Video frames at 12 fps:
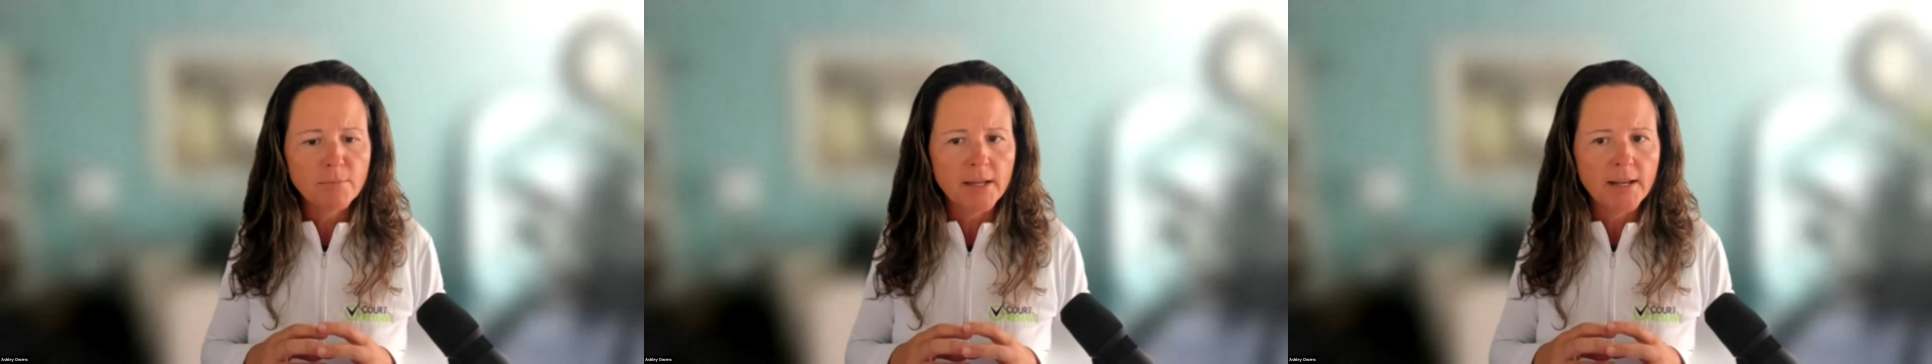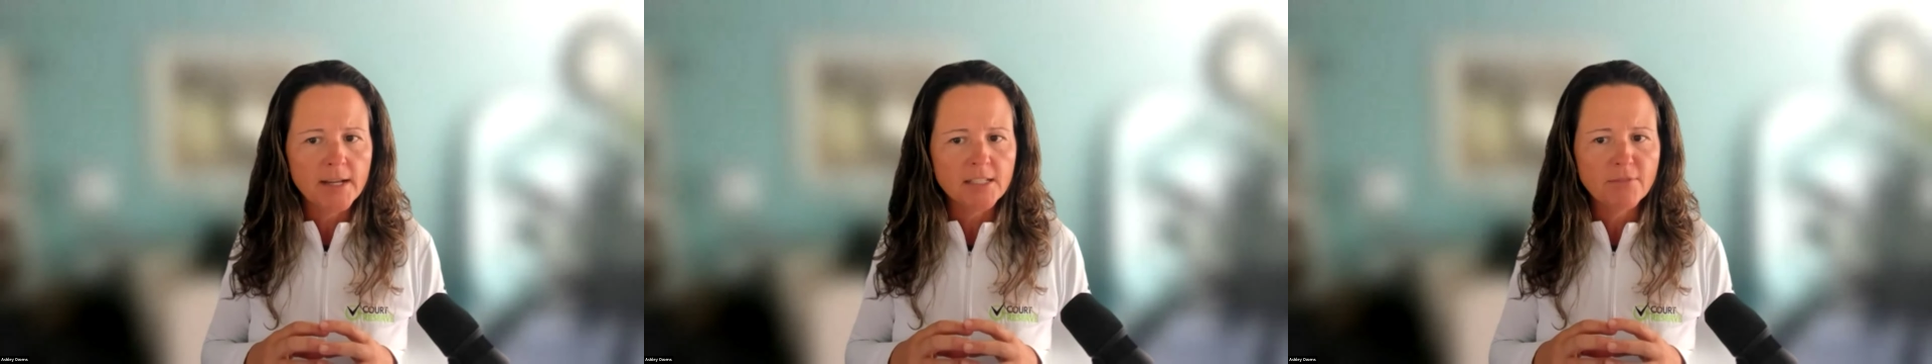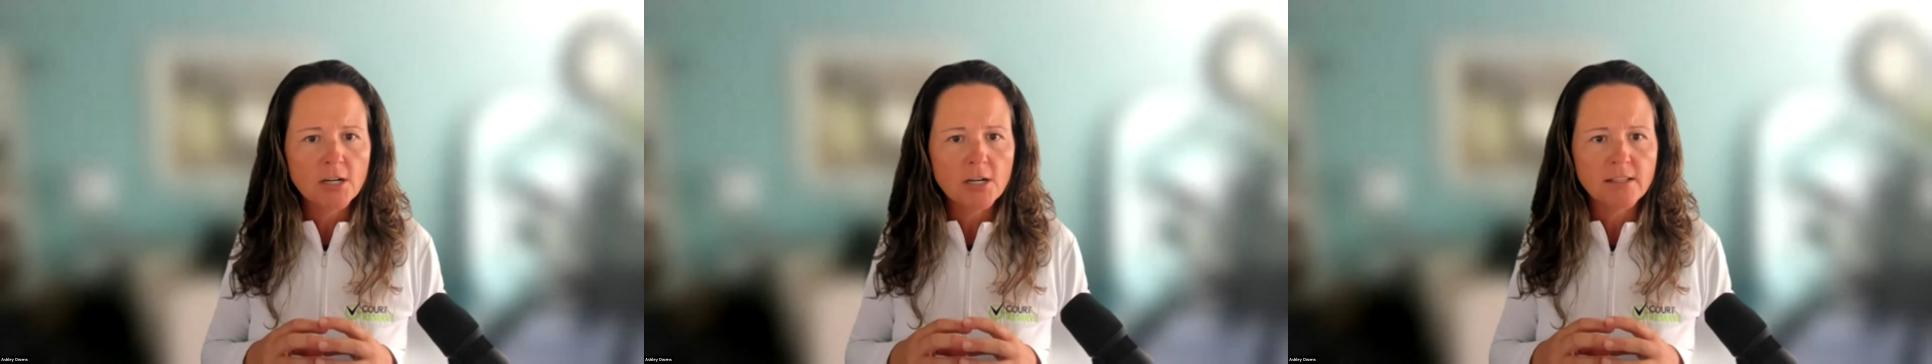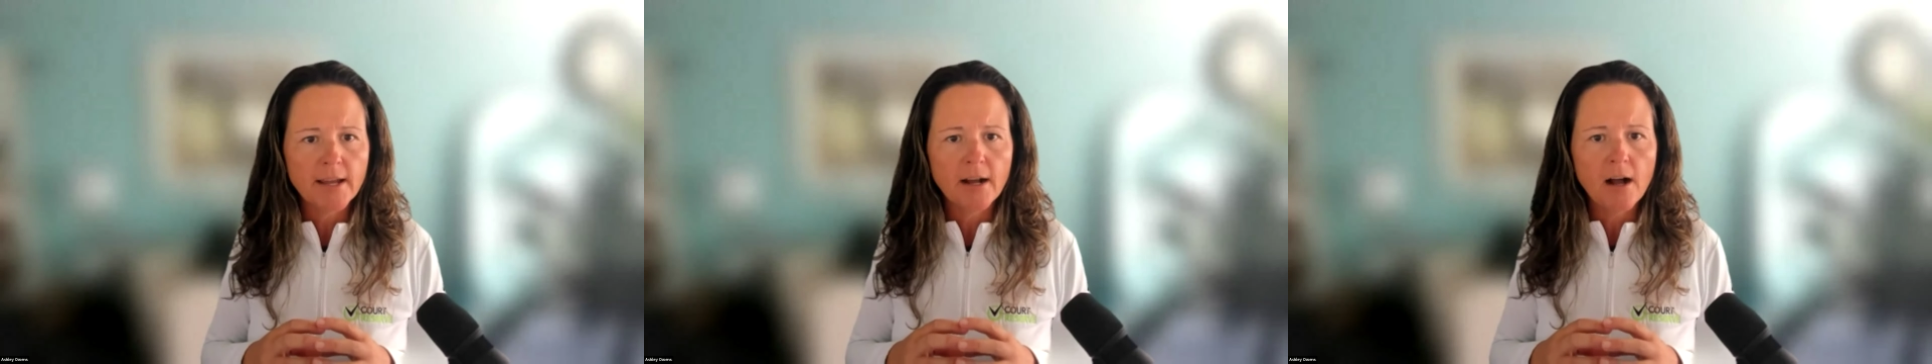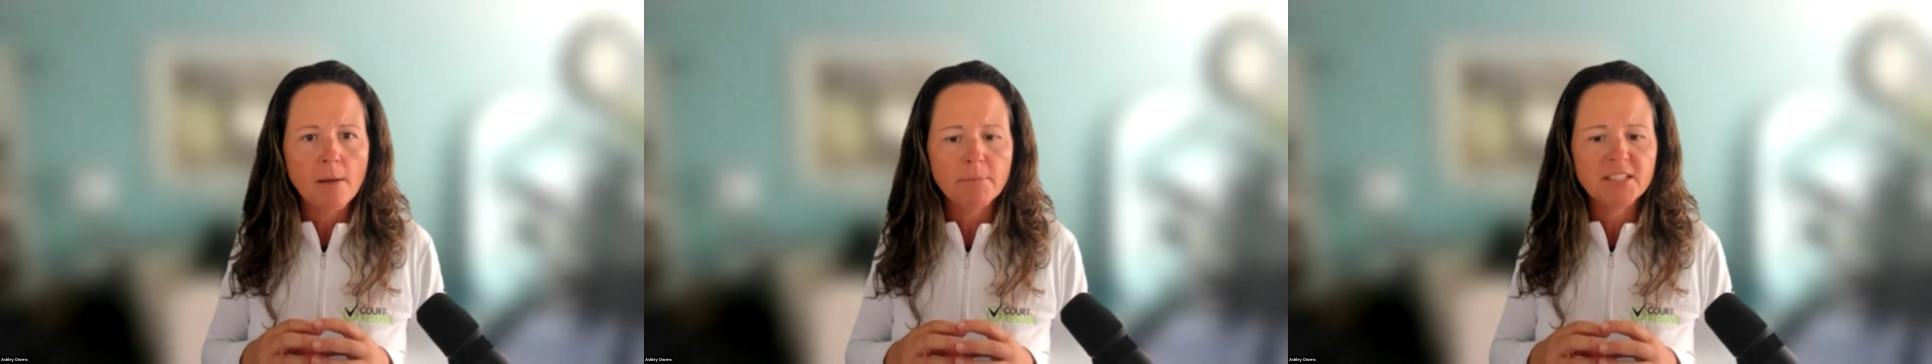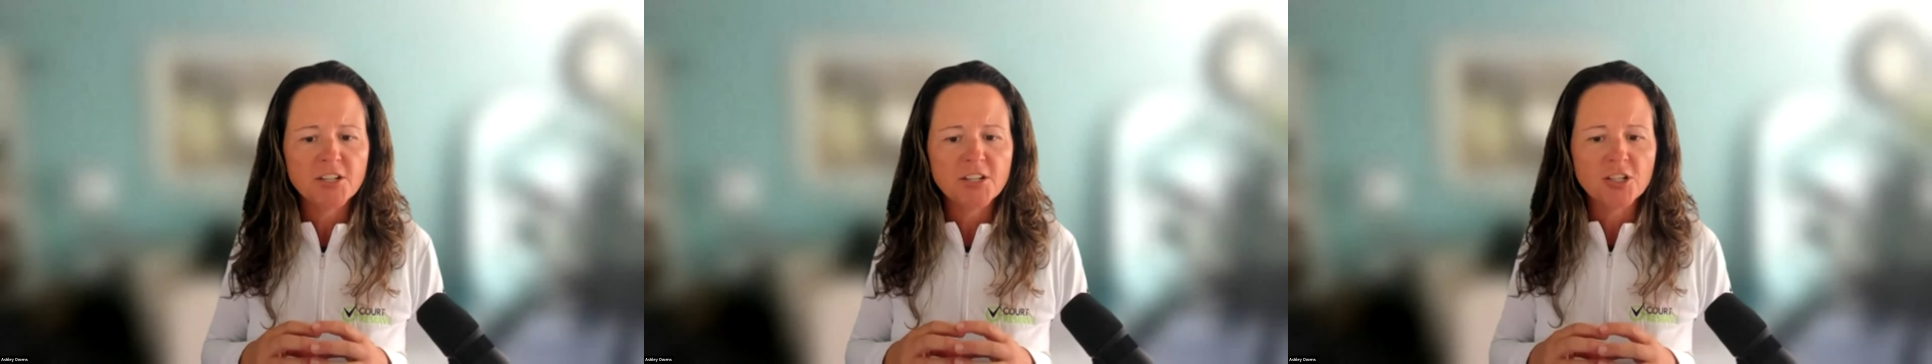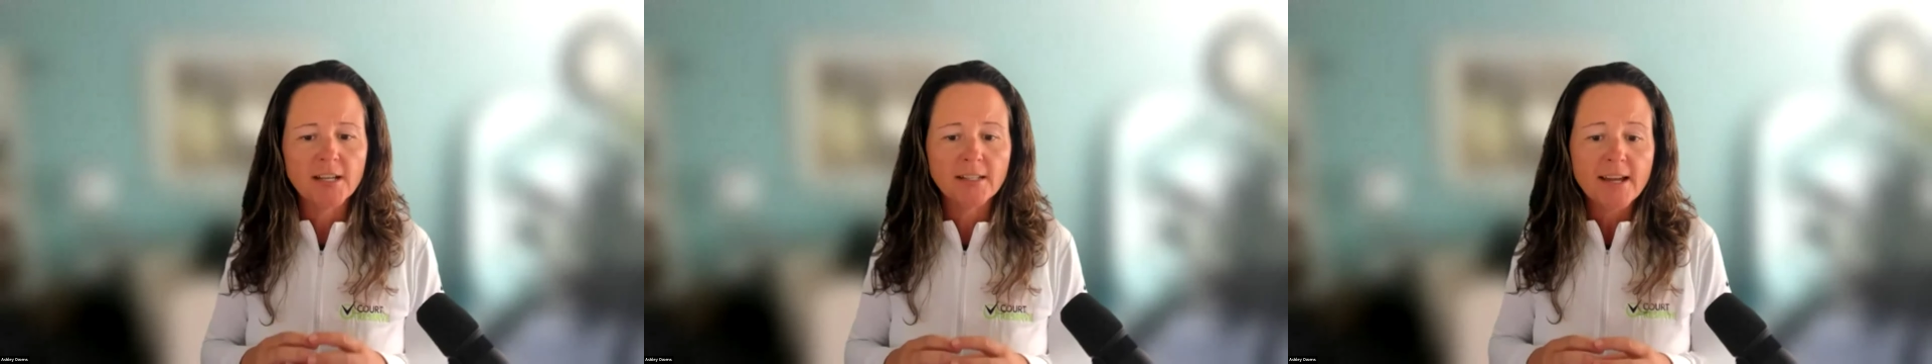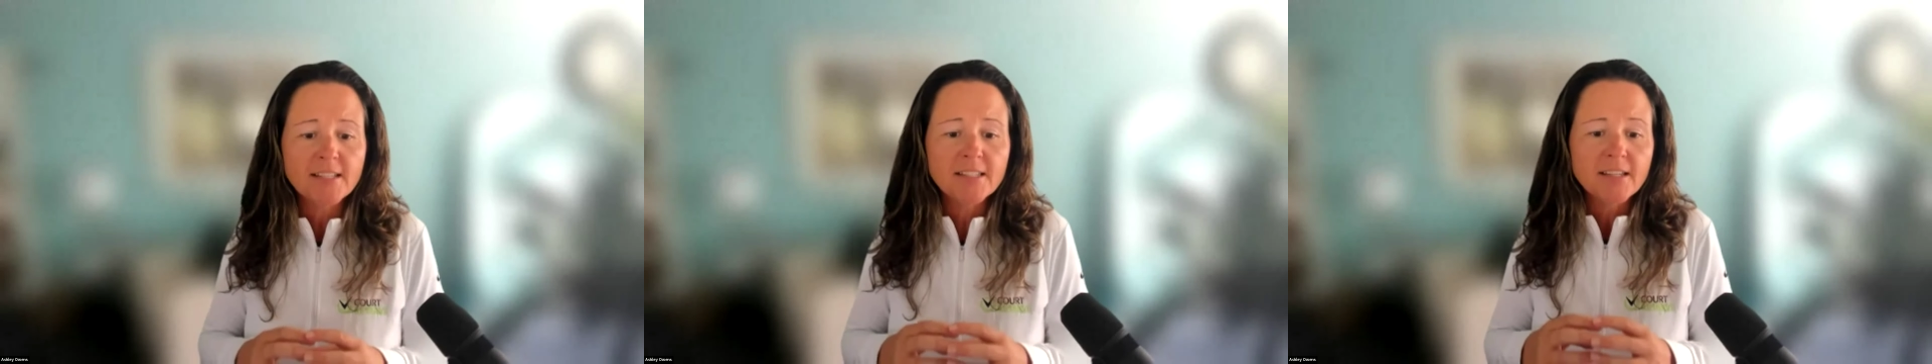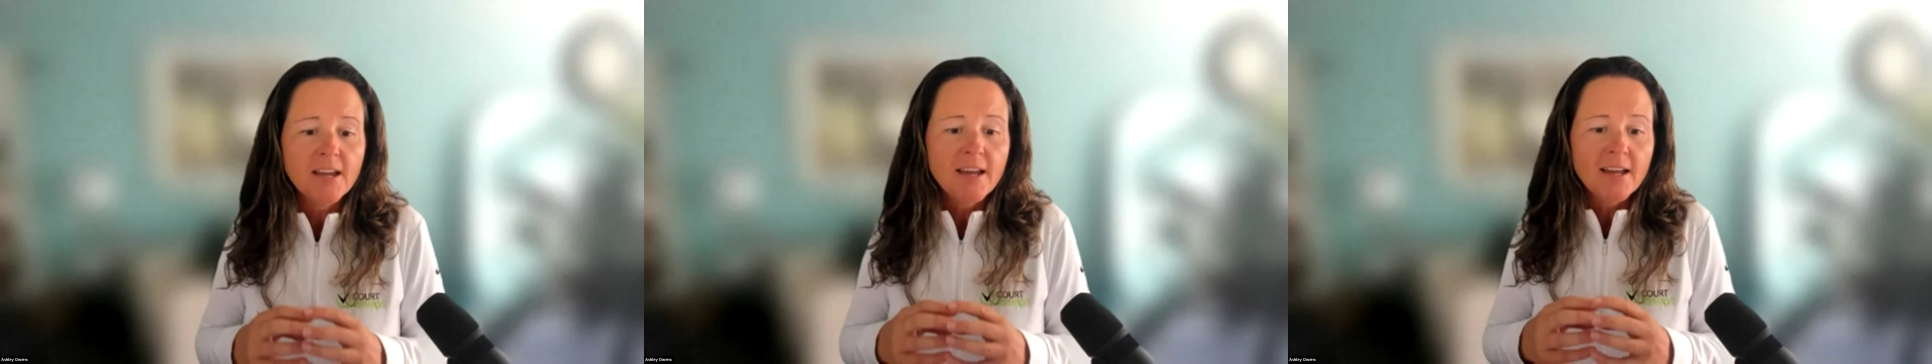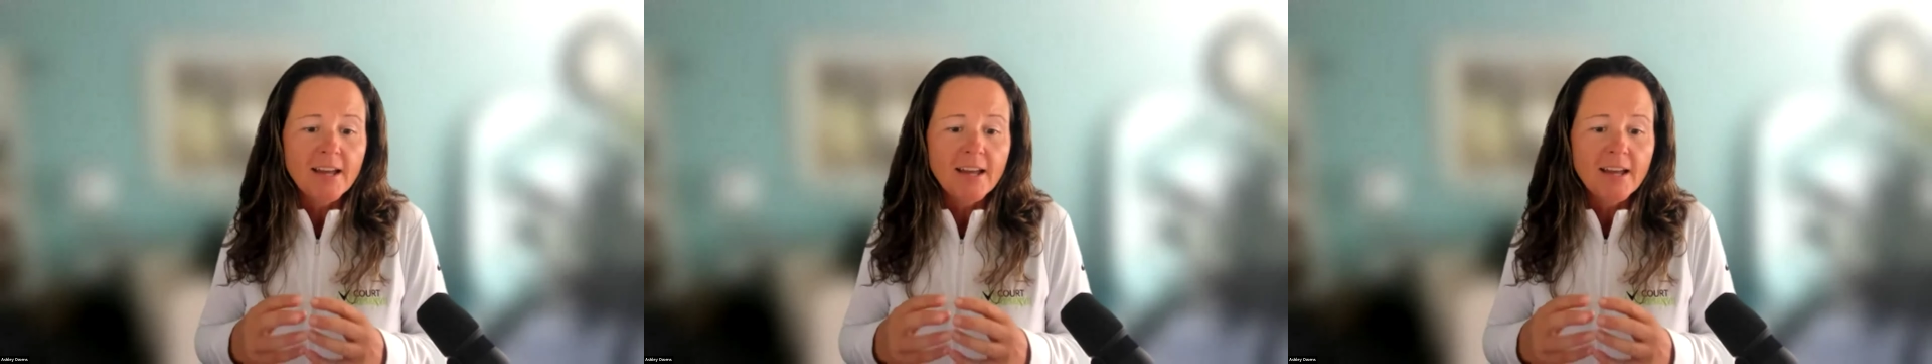But as far as like competition, unless